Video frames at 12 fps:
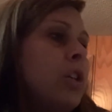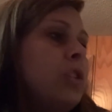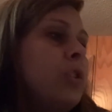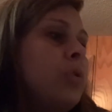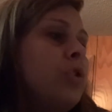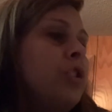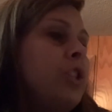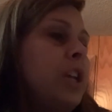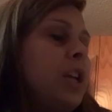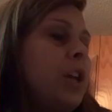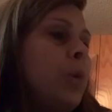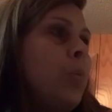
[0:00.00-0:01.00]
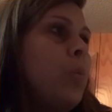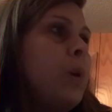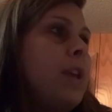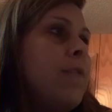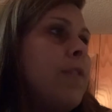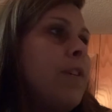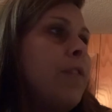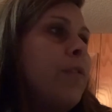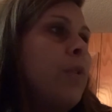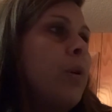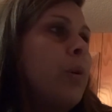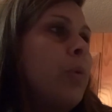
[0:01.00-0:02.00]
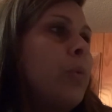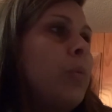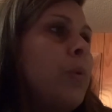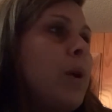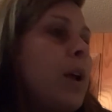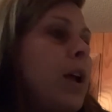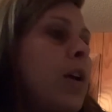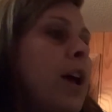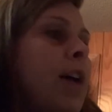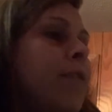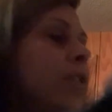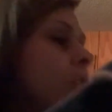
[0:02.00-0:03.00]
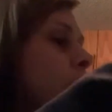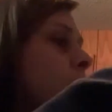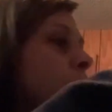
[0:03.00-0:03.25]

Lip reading: so she could weave forever.